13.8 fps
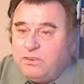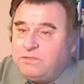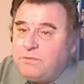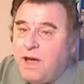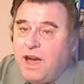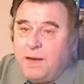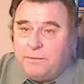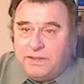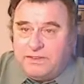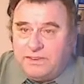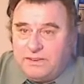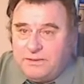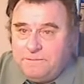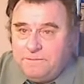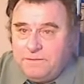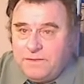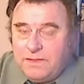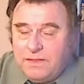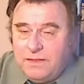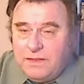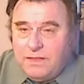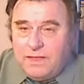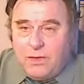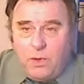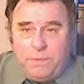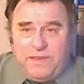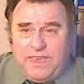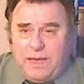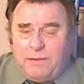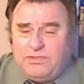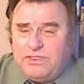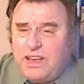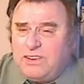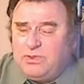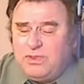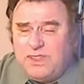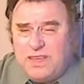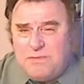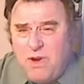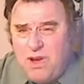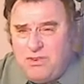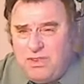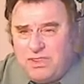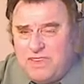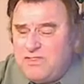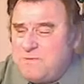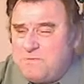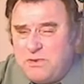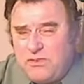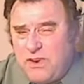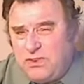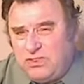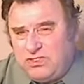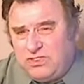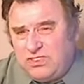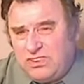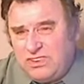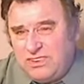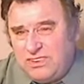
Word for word: as Muhammad. They all became sexually immoral, even perverse.